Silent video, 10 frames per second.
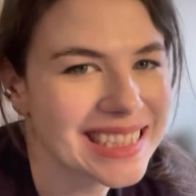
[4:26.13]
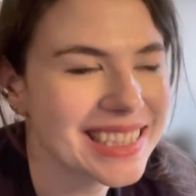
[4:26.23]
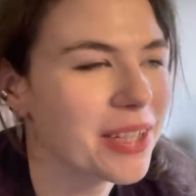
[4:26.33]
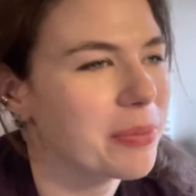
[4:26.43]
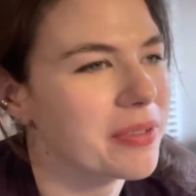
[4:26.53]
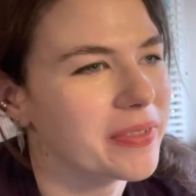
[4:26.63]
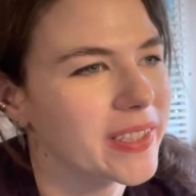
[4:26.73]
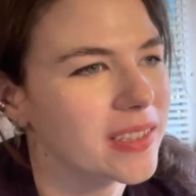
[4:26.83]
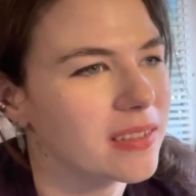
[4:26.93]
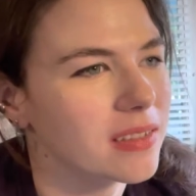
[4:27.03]
It'd be
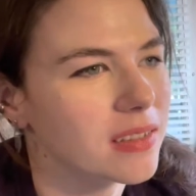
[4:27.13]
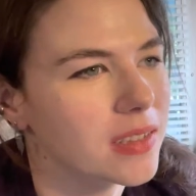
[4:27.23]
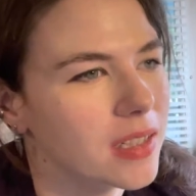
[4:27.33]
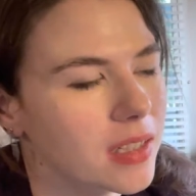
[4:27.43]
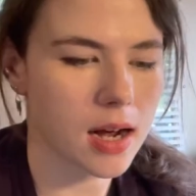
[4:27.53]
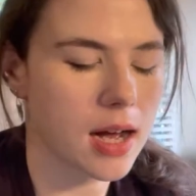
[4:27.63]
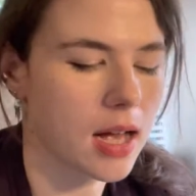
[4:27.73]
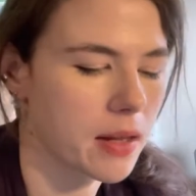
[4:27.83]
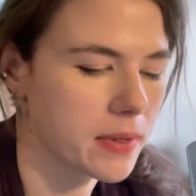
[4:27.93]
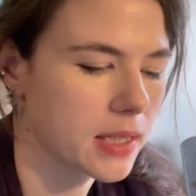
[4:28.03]
fun.
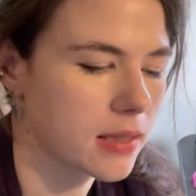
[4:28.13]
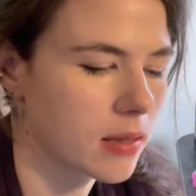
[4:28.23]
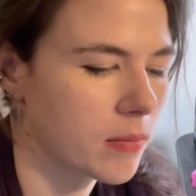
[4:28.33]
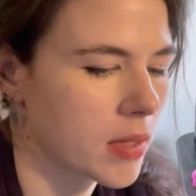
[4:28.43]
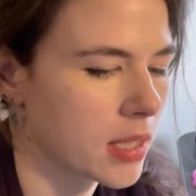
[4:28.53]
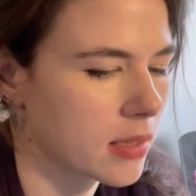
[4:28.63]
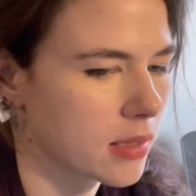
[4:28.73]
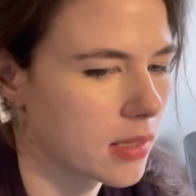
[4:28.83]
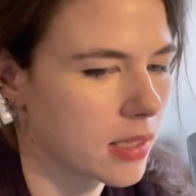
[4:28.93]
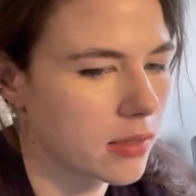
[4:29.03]
I've seen some things
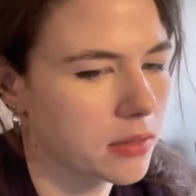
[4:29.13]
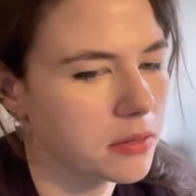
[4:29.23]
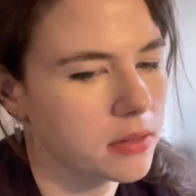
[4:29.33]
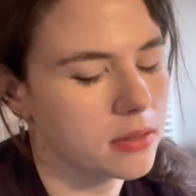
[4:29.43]
that are